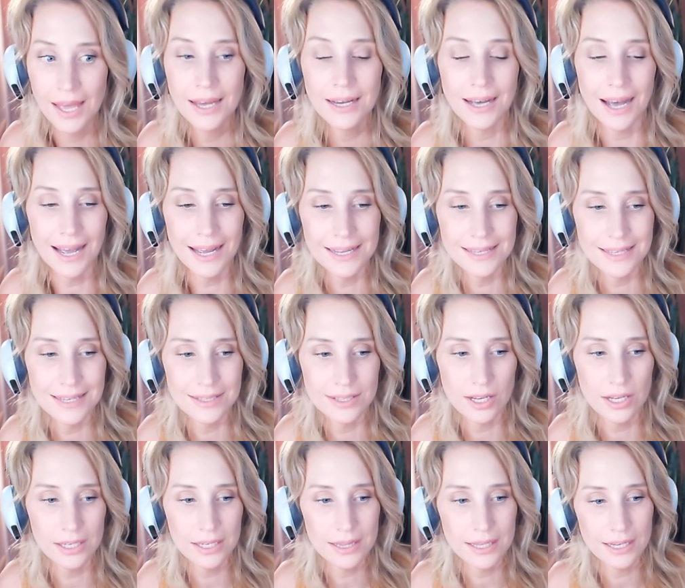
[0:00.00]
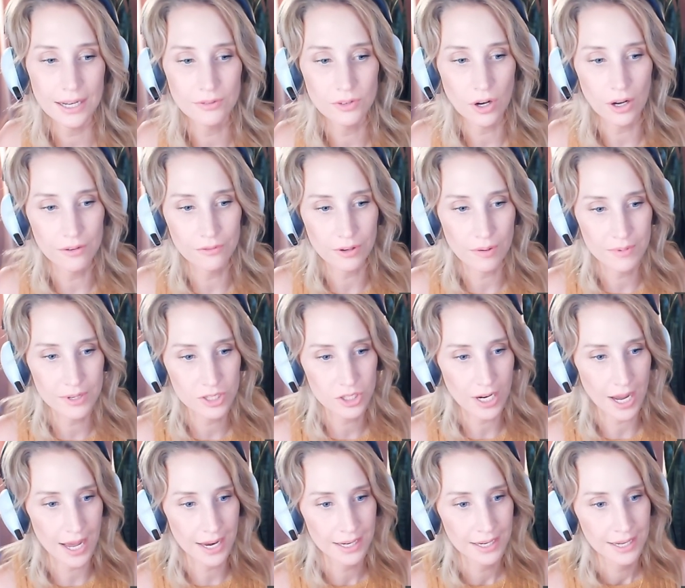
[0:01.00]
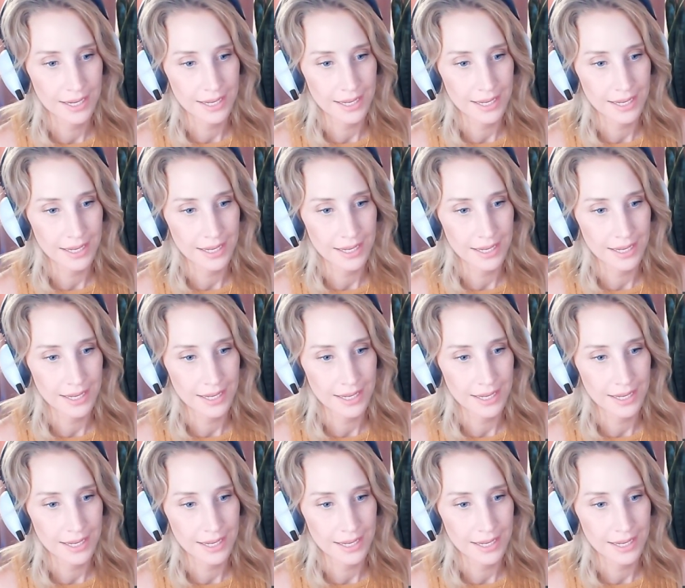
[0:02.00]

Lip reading: Gaia says, the only thing I've gotten from this chat